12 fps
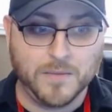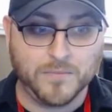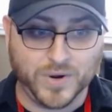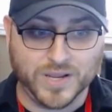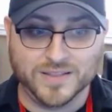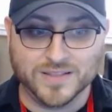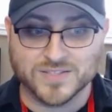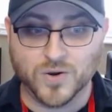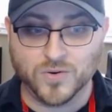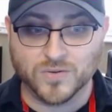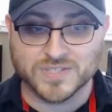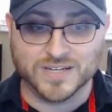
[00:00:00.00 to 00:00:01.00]
bringing the
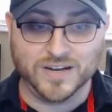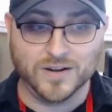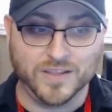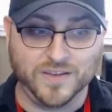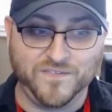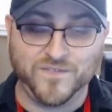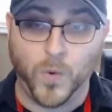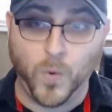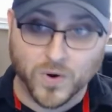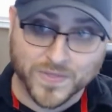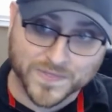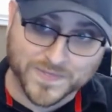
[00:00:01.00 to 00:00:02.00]
total to nearly
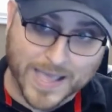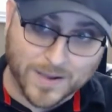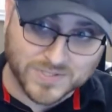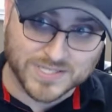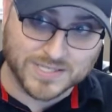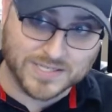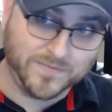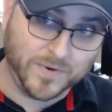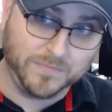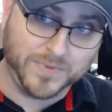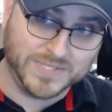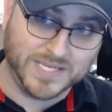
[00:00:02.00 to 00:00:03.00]
4,000
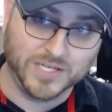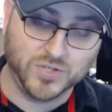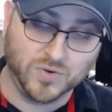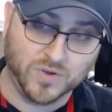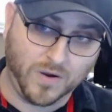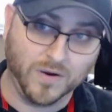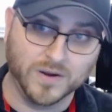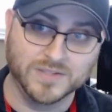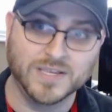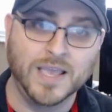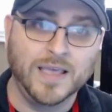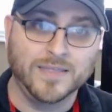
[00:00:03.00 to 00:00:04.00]
different potential cards